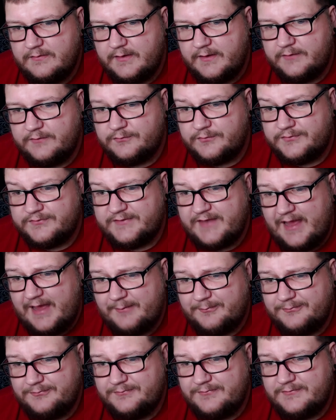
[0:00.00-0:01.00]
things will
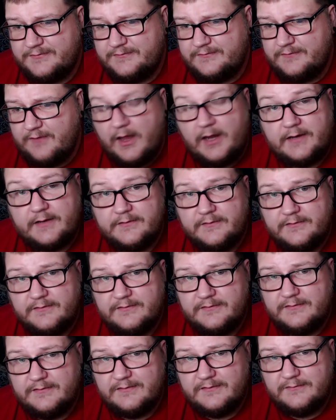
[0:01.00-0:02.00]
stop sucking
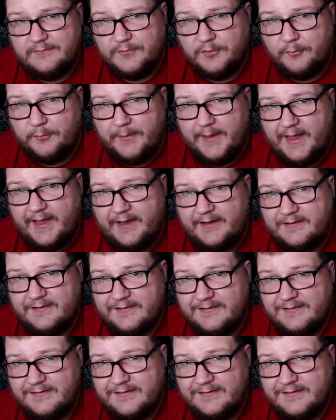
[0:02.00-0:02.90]
real bad